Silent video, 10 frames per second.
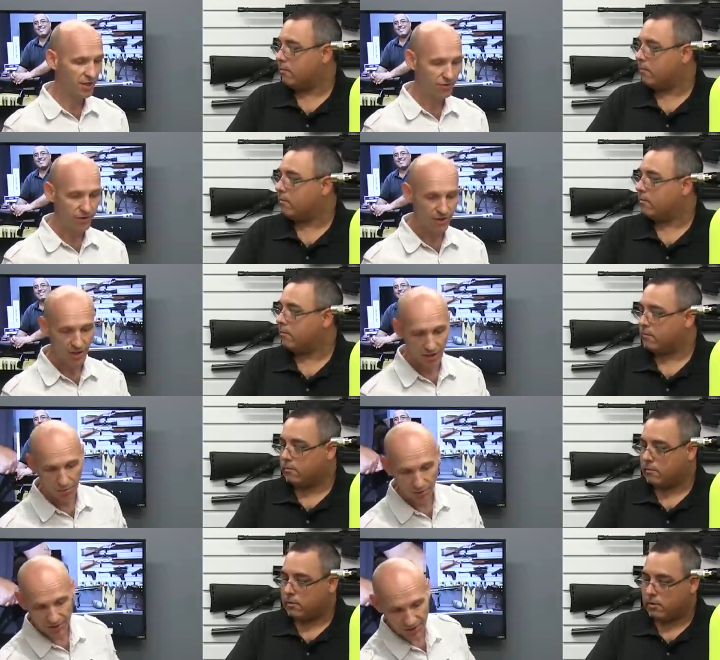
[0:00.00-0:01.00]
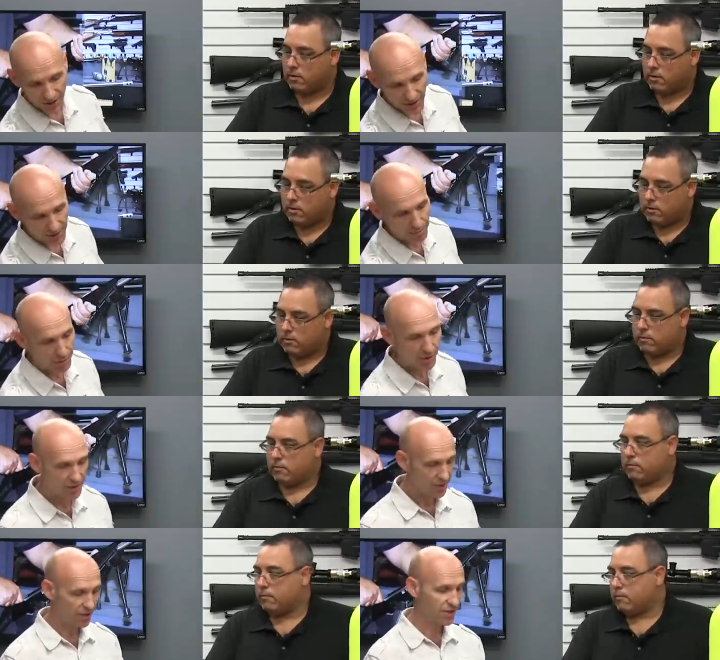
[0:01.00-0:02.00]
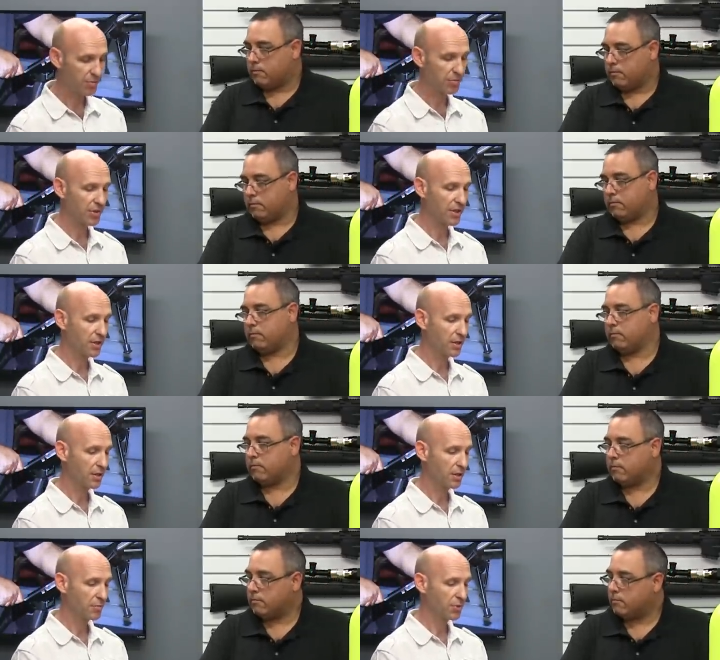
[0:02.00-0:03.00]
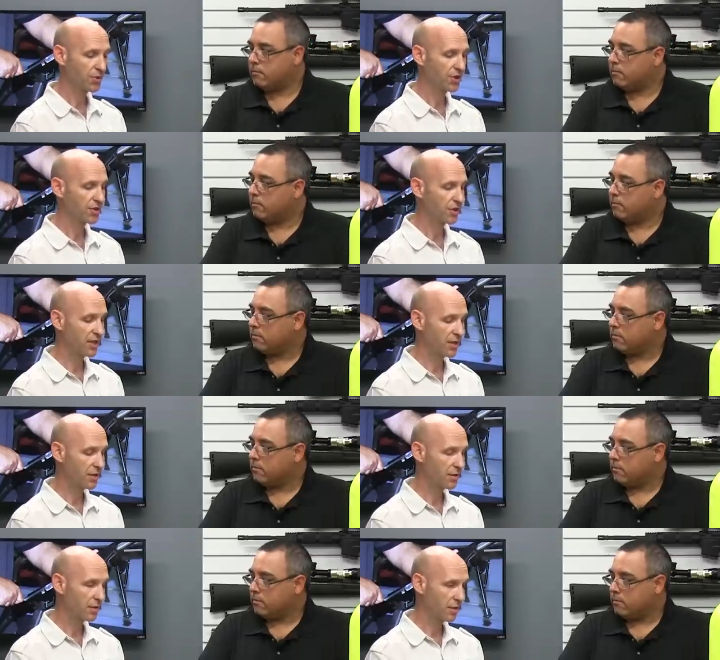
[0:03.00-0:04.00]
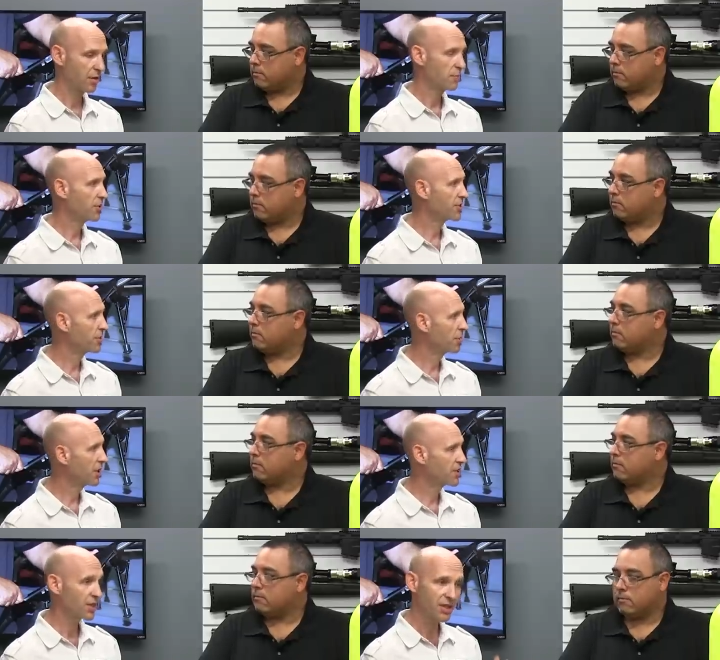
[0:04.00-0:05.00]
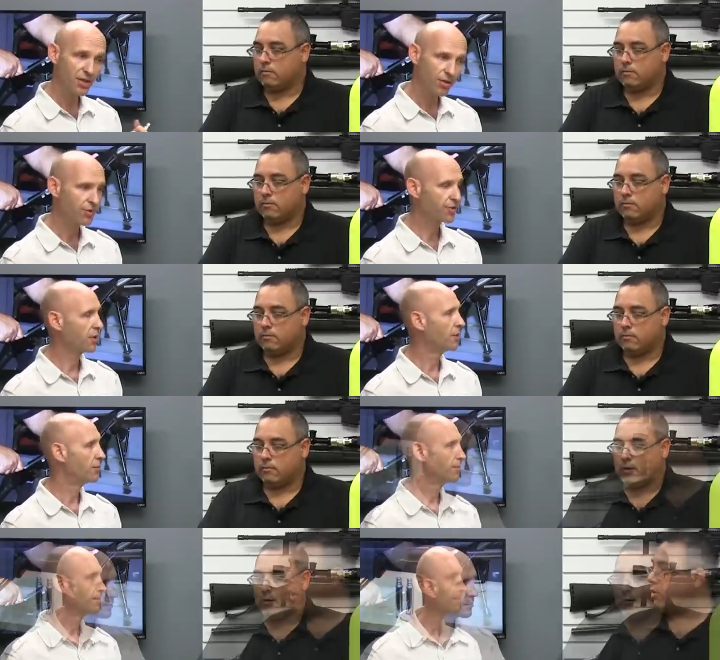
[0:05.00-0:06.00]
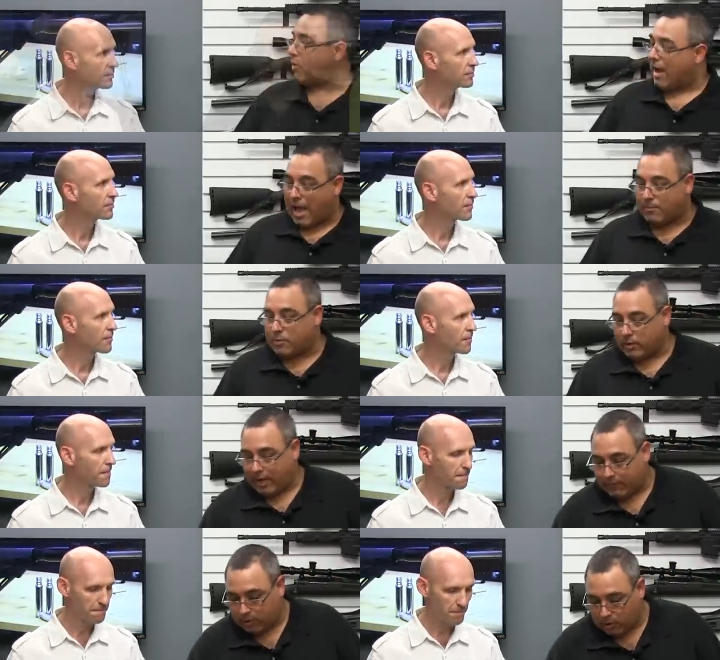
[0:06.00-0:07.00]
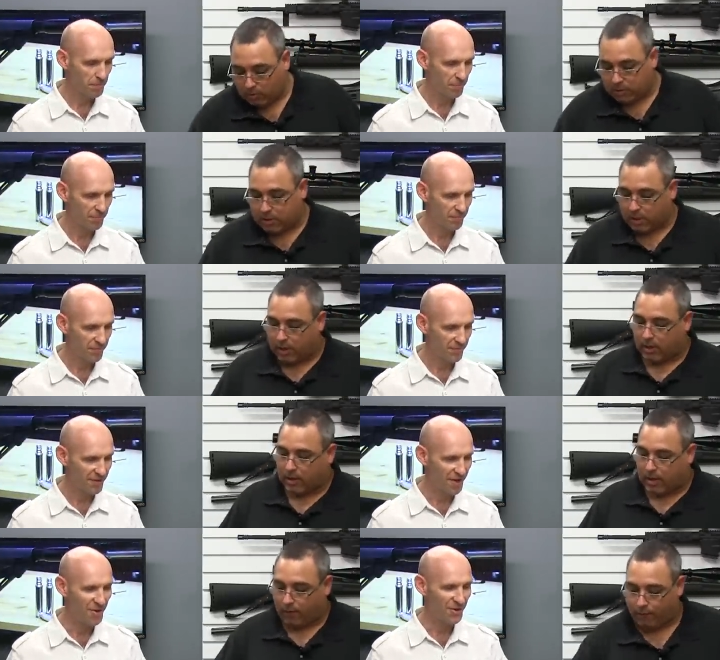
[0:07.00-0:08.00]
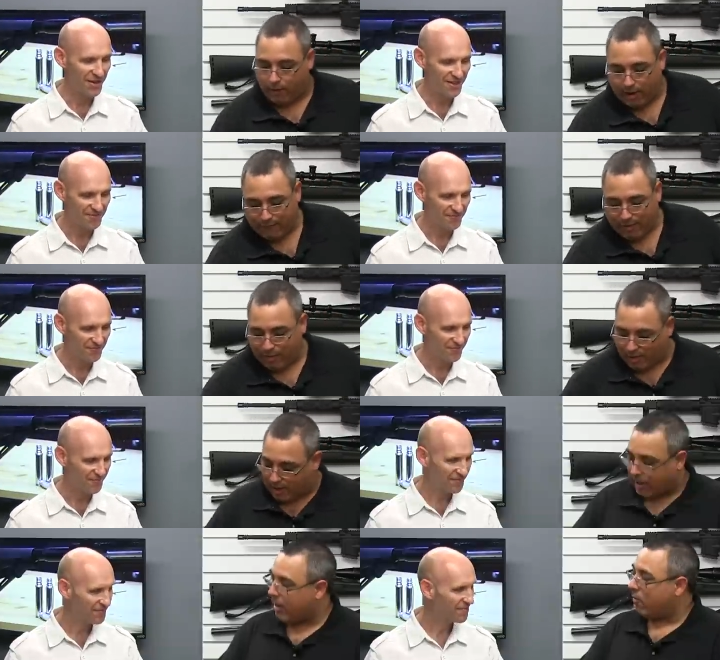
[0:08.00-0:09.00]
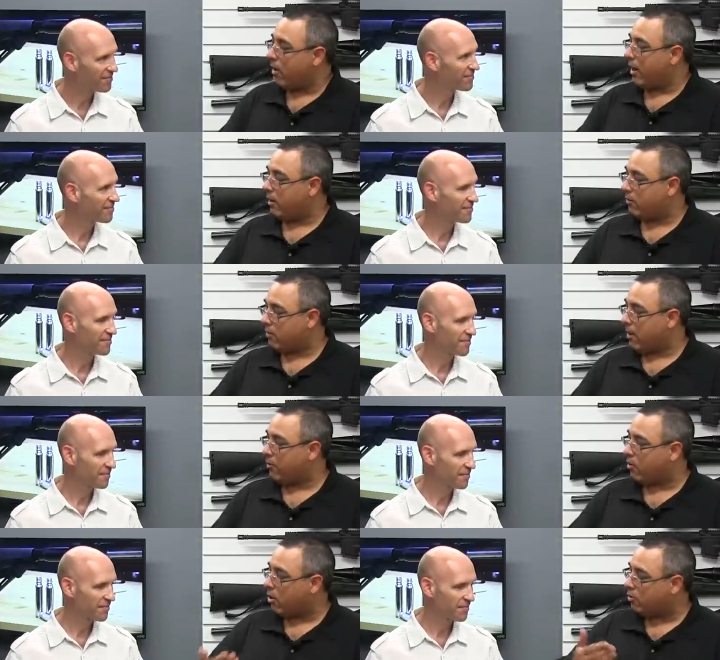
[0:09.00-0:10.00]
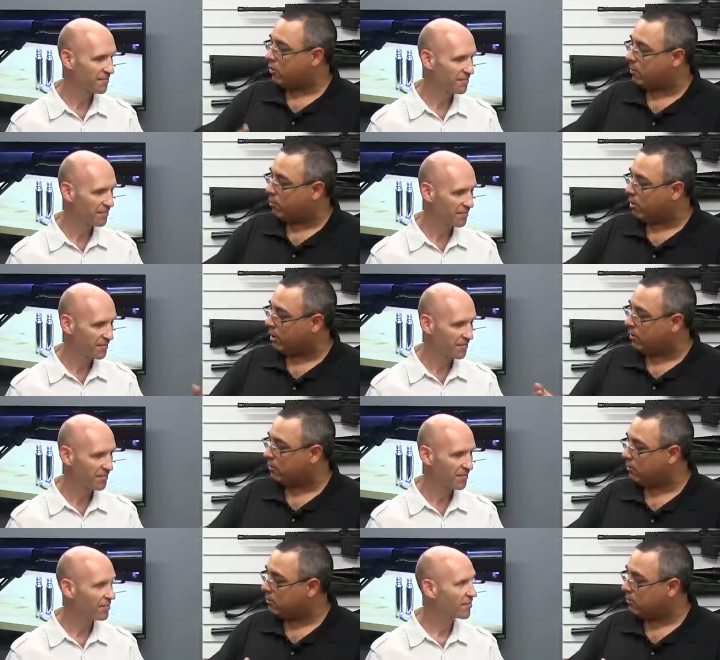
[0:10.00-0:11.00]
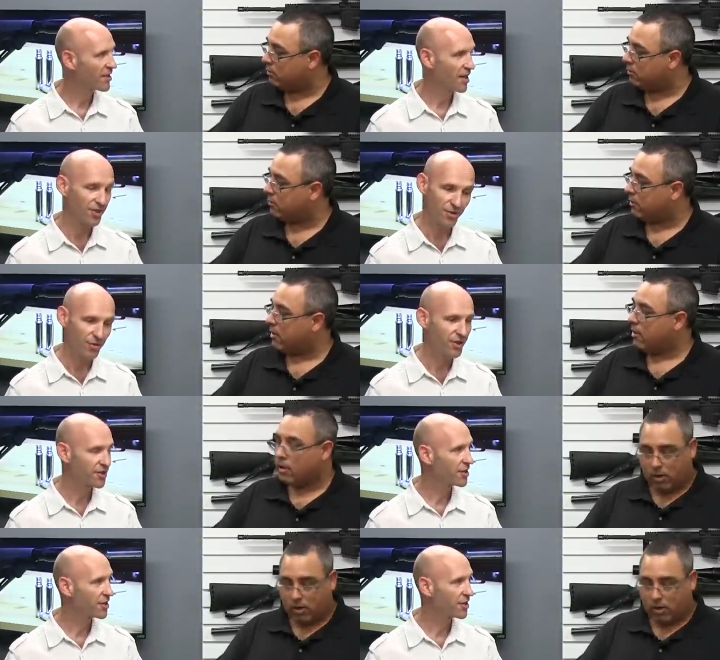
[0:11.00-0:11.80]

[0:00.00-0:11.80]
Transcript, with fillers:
Speaker 1: cartridge. With a selected bullet, is simply pushed into the end, pressed in place, and you're good to go.
Speaker 2: Okay, so I absolutely have to shoot this thing. Okay. If, if I think I got it right, grab the cartridge, bullet,
Speaker 1: and you're ready